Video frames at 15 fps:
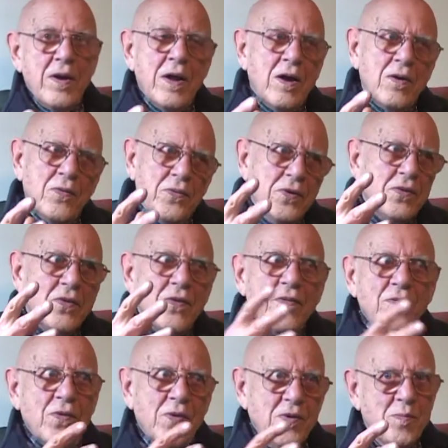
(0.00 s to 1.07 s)
Now this is
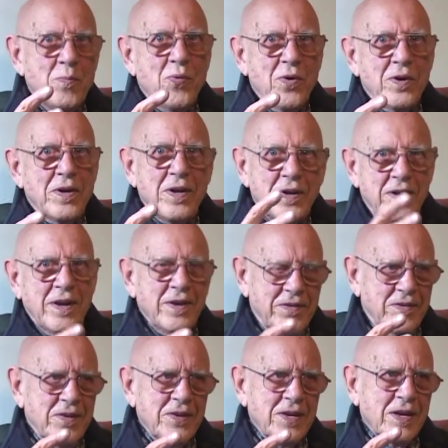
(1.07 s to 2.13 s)
very important in
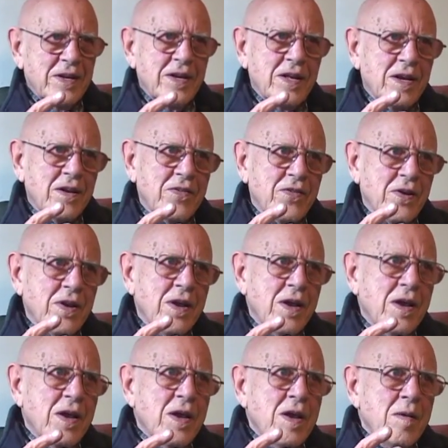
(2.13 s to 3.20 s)
Tesla technology,
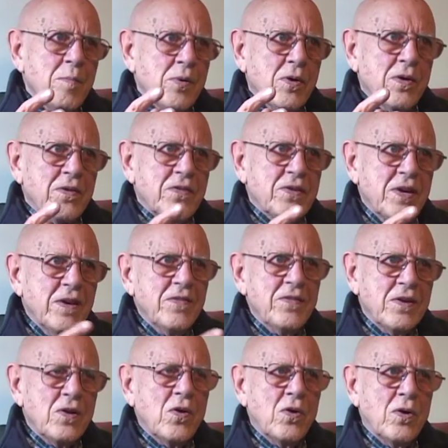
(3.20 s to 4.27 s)
because
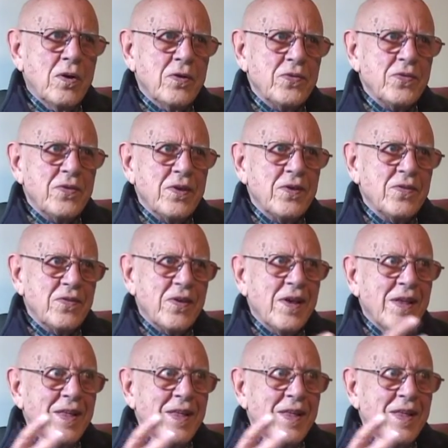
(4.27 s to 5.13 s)
Tesla calls this